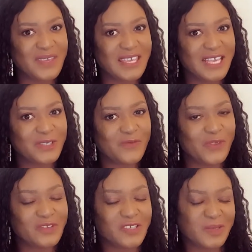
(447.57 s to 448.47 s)
in case you've
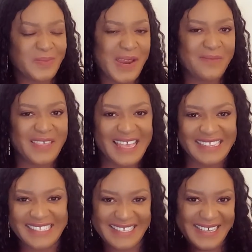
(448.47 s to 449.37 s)
not subscribed
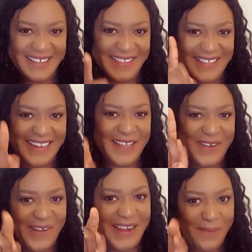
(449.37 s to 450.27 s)
yet.
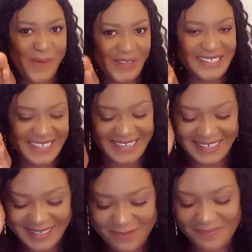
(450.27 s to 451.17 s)
Click on that
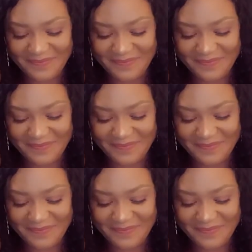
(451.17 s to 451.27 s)
button.